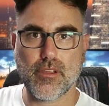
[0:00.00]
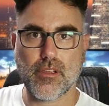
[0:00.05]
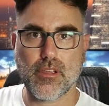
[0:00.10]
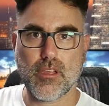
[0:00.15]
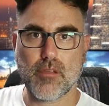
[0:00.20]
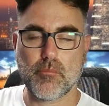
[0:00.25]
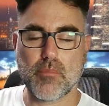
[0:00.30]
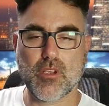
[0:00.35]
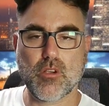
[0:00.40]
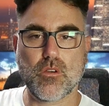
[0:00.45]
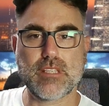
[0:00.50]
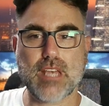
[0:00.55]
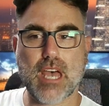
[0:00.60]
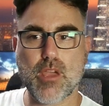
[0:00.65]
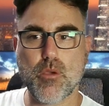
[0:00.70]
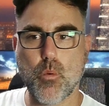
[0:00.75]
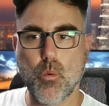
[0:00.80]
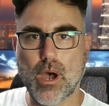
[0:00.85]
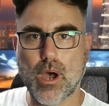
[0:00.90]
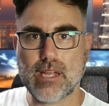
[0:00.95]
because I
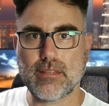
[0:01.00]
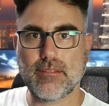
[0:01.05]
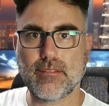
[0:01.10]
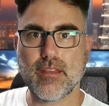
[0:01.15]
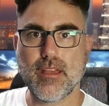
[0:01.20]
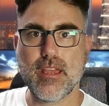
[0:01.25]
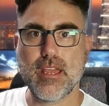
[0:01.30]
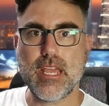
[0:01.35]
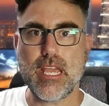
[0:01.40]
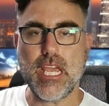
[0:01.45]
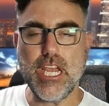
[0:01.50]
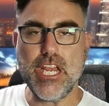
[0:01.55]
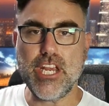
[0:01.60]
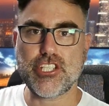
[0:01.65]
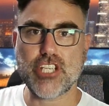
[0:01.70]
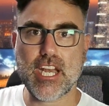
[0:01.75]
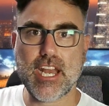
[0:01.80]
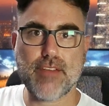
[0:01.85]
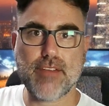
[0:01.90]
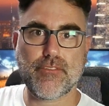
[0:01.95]
want each
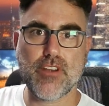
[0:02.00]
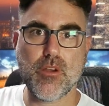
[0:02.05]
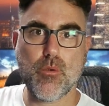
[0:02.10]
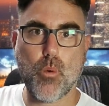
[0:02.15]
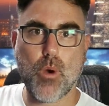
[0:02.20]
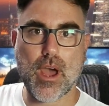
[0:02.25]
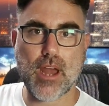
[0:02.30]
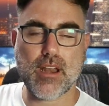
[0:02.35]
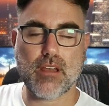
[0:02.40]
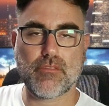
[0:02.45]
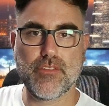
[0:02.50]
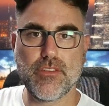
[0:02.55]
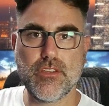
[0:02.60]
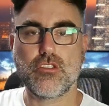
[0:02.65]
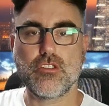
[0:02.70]
and every one of you